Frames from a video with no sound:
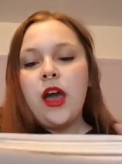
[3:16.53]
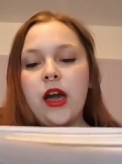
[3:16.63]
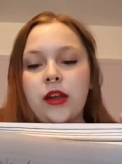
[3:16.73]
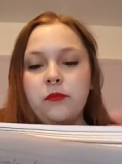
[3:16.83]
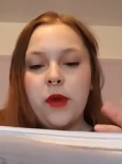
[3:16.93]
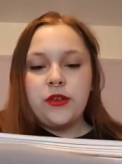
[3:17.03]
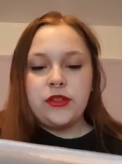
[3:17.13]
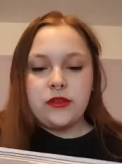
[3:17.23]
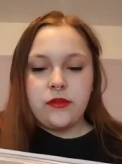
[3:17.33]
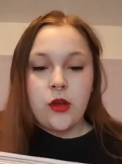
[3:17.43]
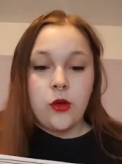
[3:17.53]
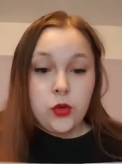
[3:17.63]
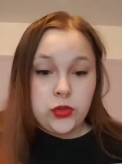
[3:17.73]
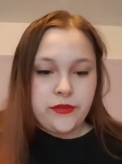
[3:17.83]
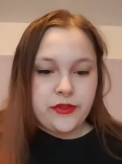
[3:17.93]
And
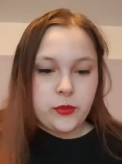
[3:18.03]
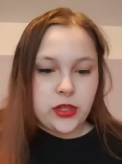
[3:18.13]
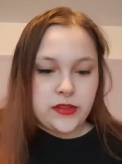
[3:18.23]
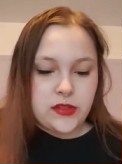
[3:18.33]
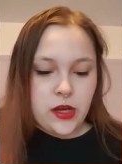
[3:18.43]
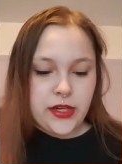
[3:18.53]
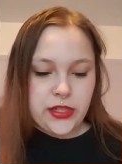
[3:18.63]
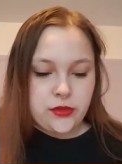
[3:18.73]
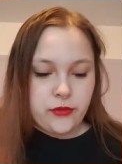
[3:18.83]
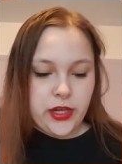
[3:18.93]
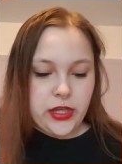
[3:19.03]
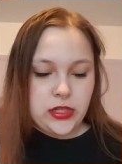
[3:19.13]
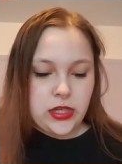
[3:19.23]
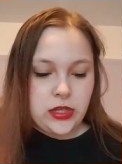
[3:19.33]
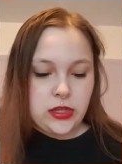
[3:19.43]
all of the ones that I need to
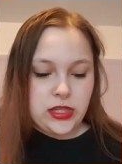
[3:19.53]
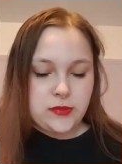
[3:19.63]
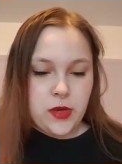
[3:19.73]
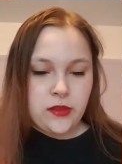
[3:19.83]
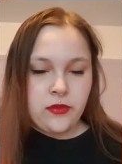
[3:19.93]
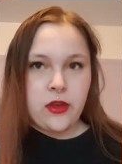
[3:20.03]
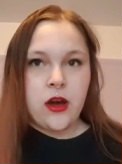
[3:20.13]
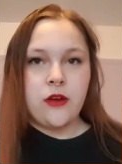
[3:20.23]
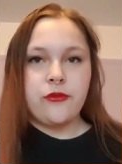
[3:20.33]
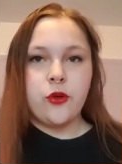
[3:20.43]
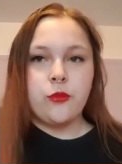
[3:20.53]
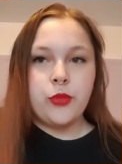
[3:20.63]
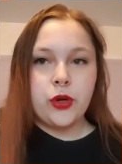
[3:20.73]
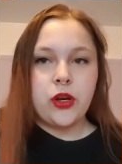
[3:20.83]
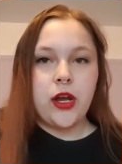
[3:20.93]
read this month are for
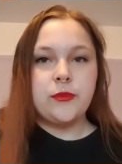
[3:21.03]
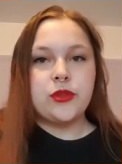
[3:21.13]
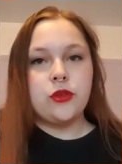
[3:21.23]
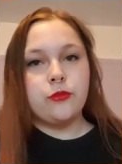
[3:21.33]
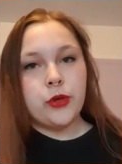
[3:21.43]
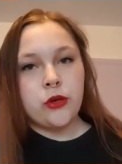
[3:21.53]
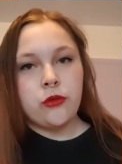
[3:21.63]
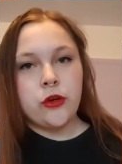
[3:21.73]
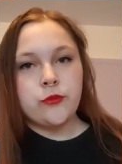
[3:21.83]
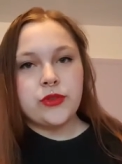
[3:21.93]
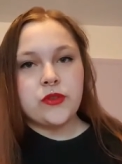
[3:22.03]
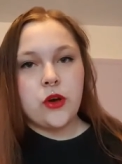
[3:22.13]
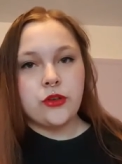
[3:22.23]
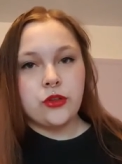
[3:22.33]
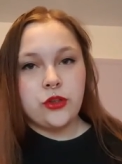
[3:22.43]
book clubs or book groups
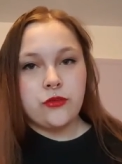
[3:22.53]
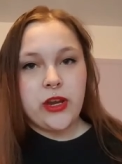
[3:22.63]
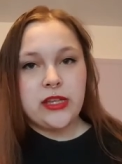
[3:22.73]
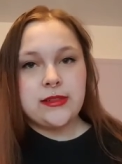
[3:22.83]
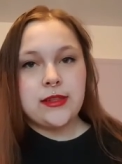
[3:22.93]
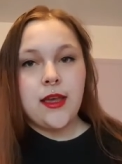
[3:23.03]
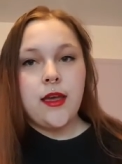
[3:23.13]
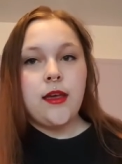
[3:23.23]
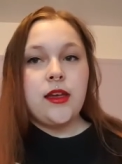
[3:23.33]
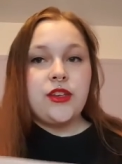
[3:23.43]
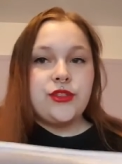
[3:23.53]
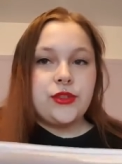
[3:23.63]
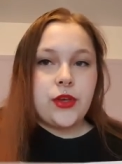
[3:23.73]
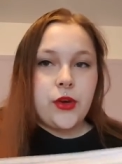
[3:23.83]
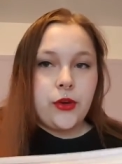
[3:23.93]
on Goodreads,
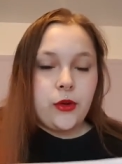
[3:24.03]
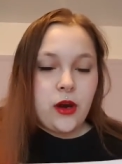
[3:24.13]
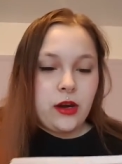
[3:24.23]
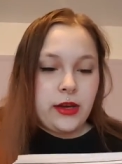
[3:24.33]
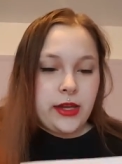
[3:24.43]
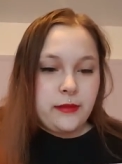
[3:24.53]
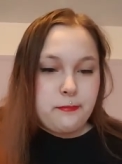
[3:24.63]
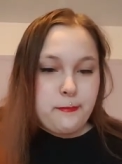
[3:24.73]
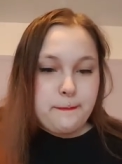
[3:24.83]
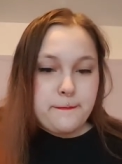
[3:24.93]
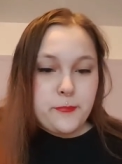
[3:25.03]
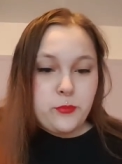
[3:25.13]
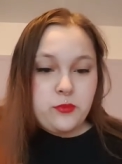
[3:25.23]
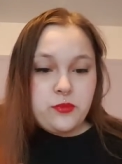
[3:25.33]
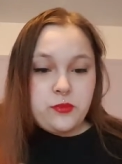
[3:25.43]
so I
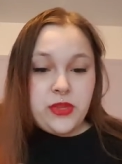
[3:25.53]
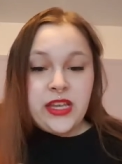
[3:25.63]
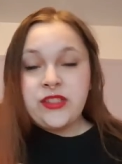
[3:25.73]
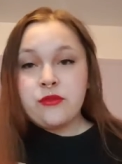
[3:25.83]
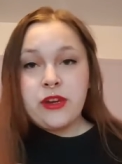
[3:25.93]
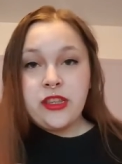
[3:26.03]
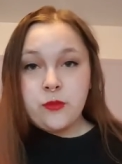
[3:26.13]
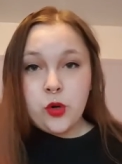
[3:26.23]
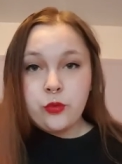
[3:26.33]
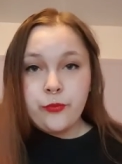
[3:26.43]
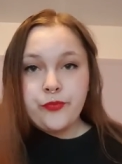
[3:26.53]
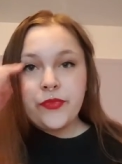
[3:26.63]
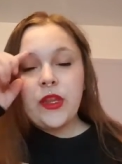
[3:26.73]
need to read them all.